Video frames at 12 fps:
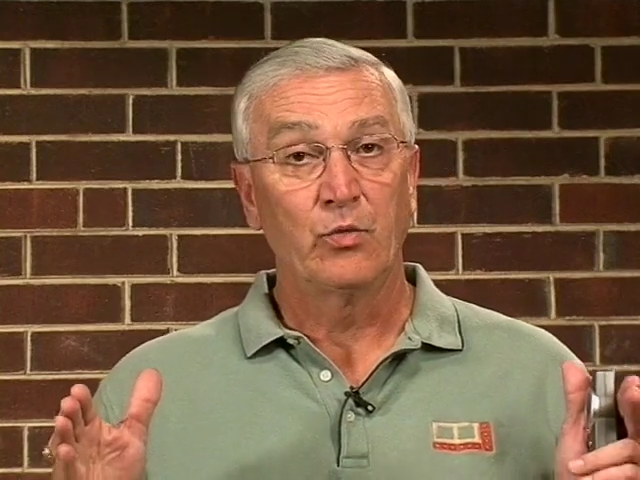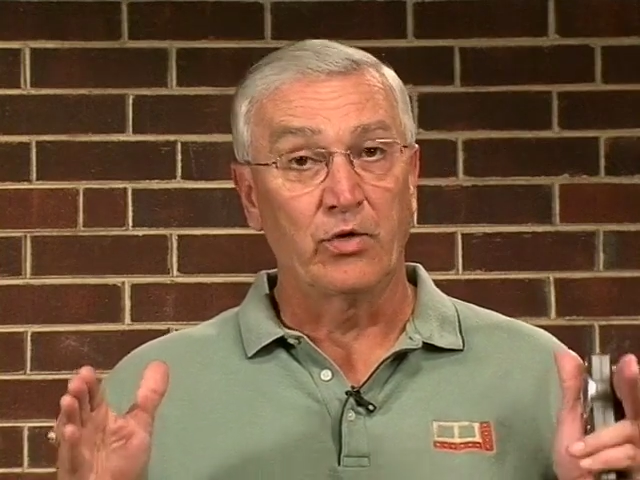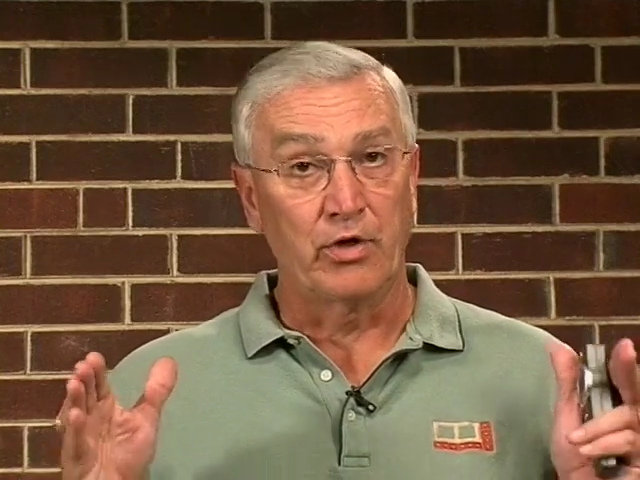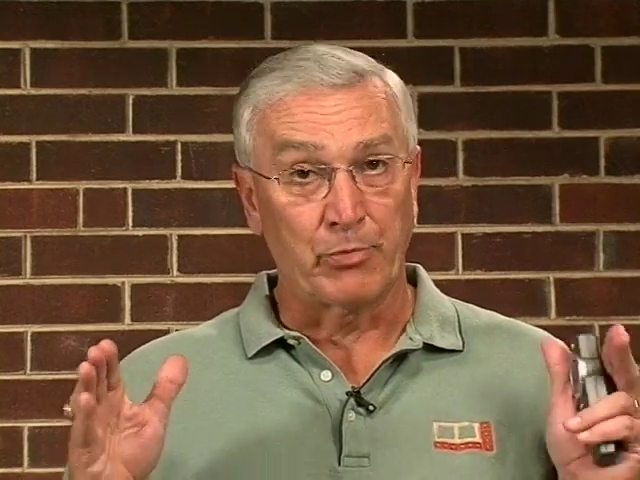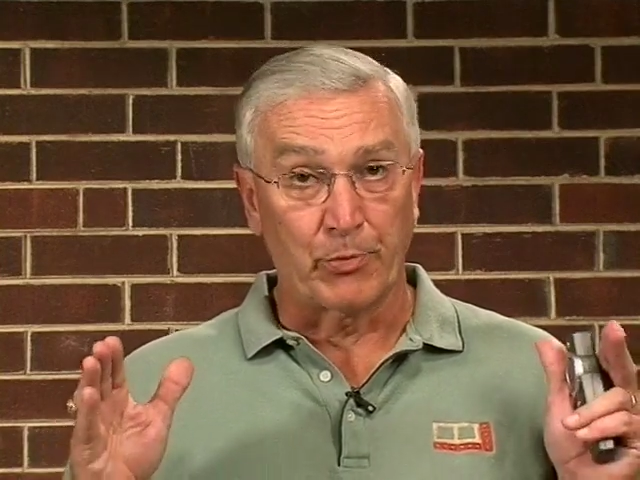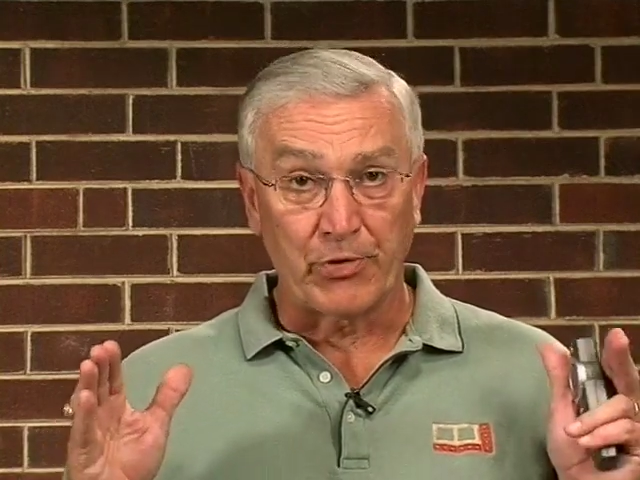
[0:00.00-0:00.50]

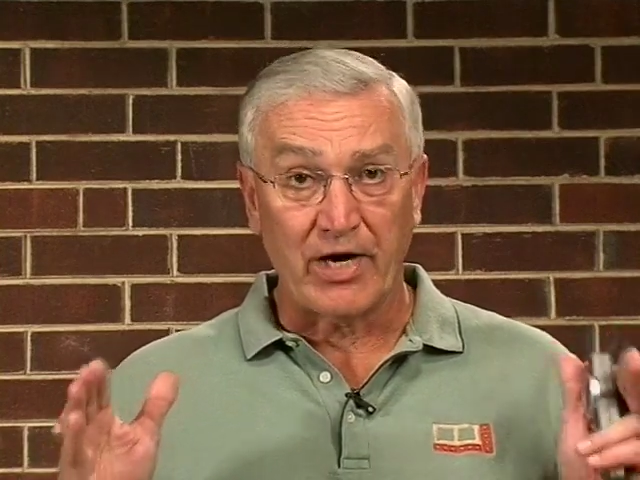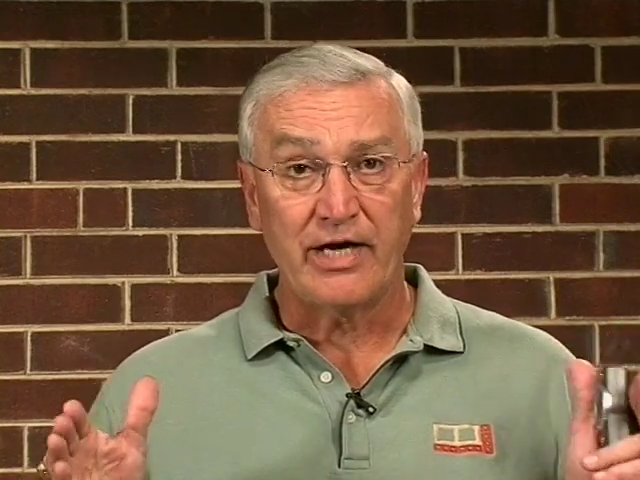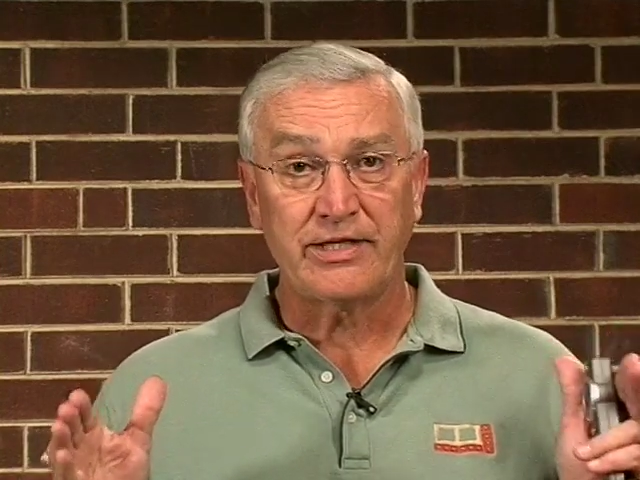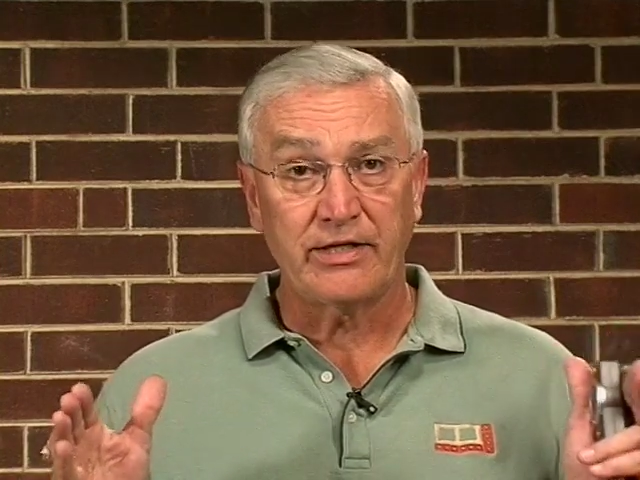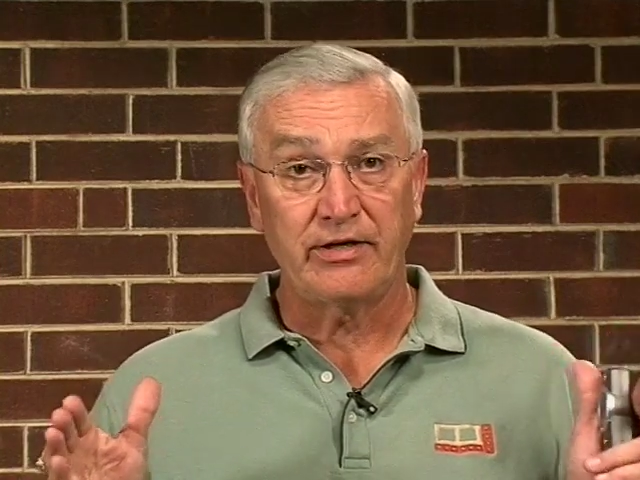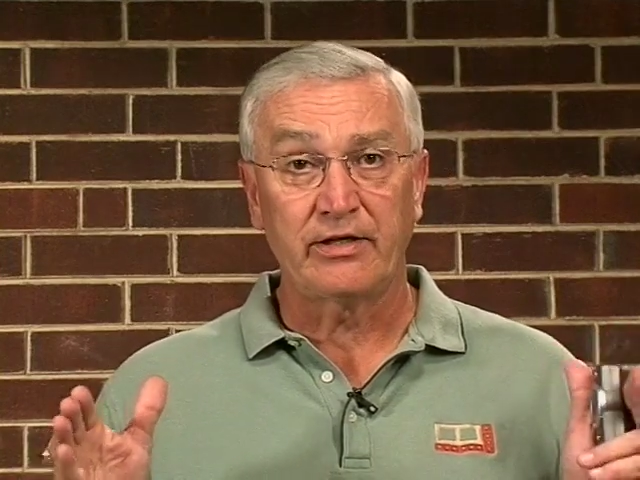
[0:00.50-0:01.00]
When a
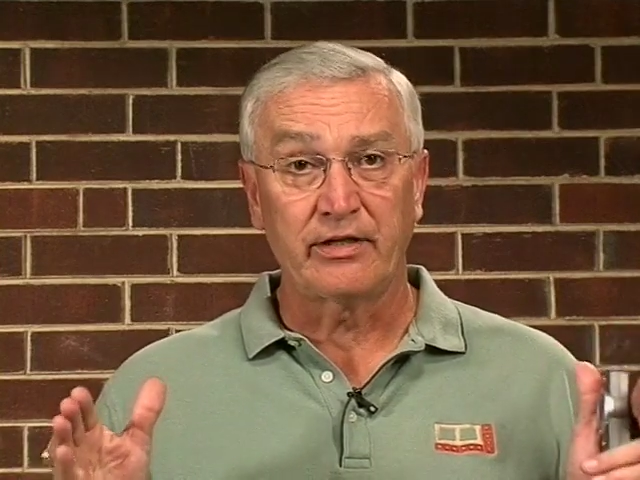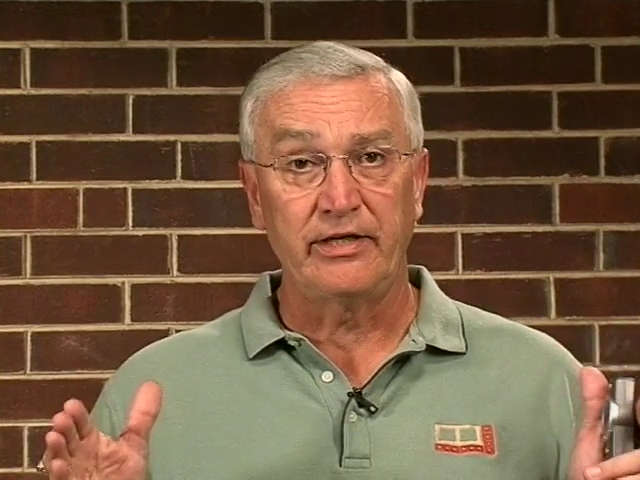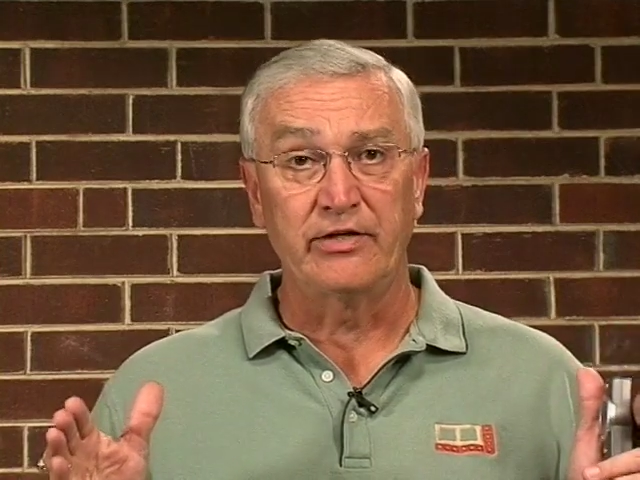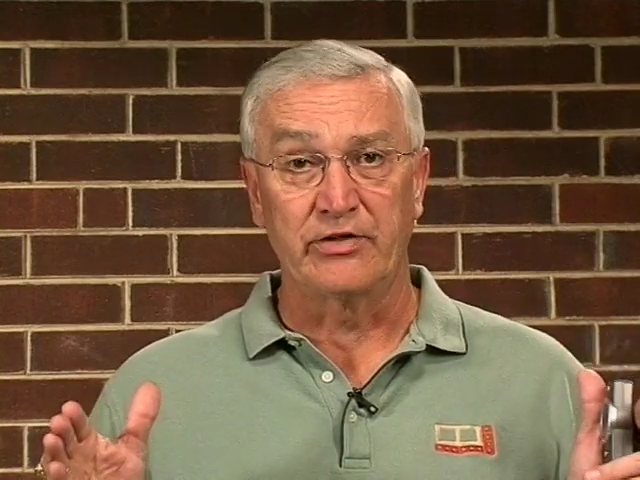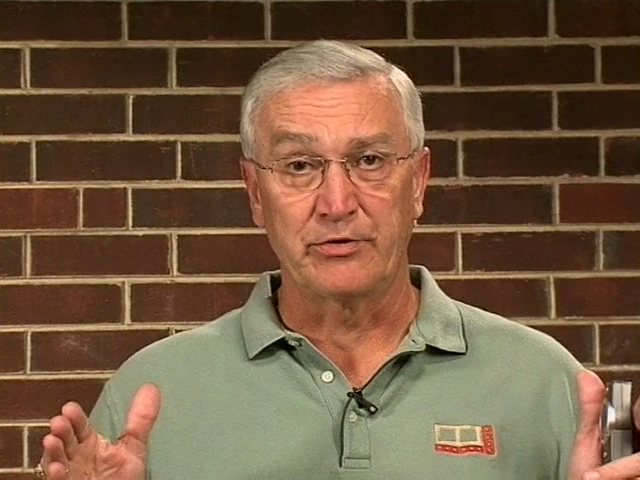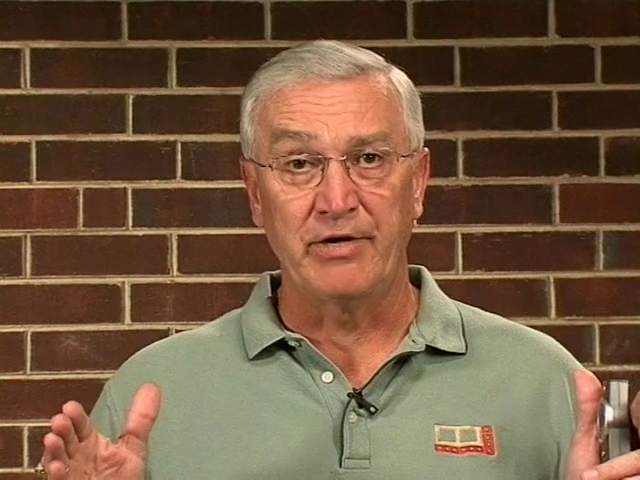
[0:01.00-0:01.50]
proprietary
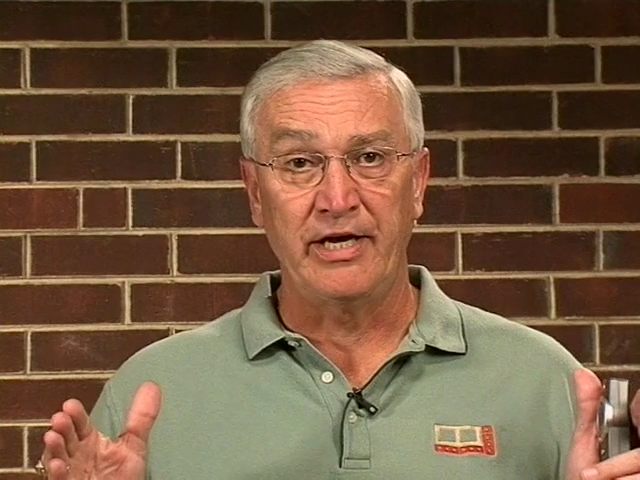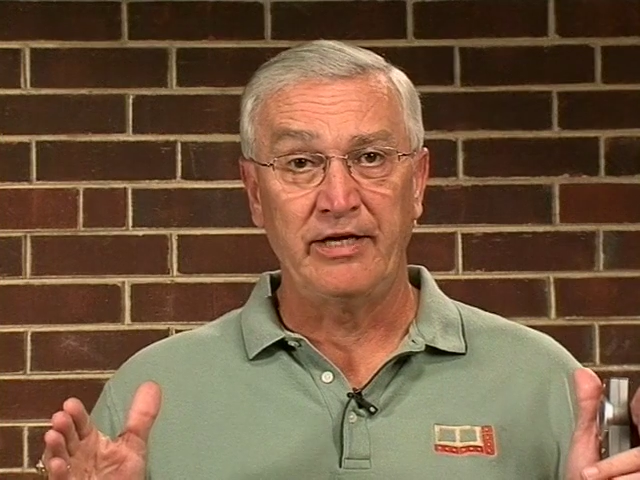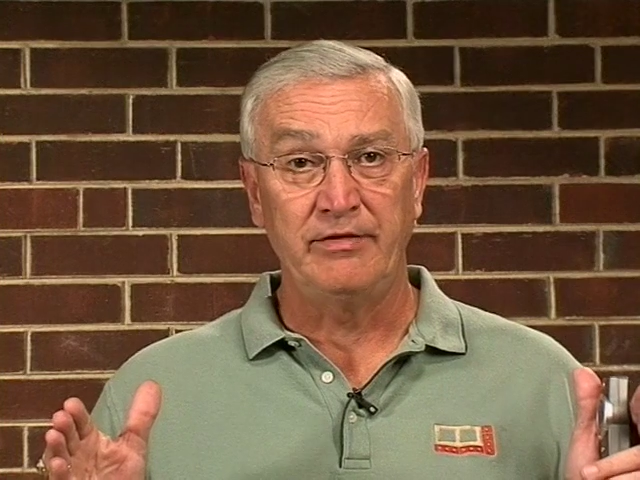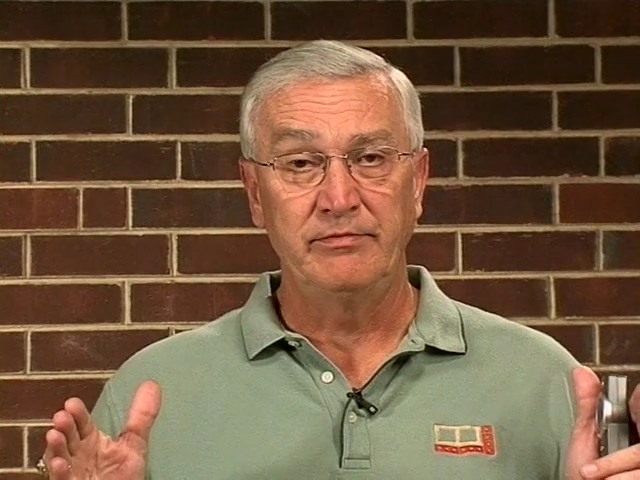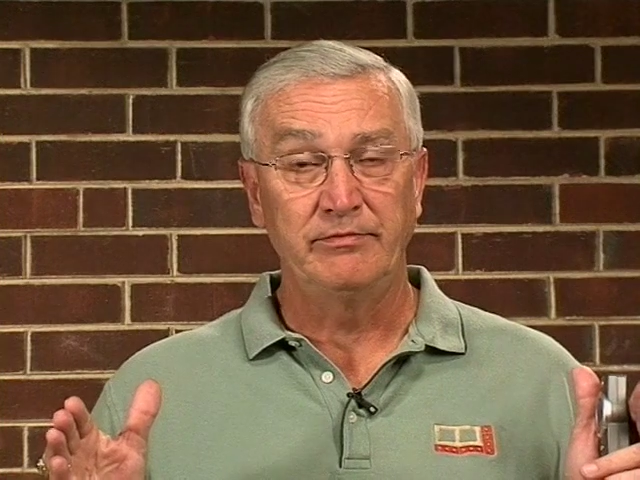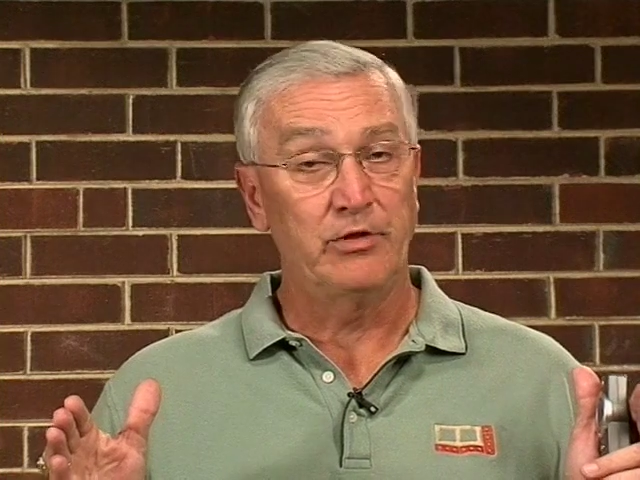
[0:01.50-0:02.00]
cleaner is made,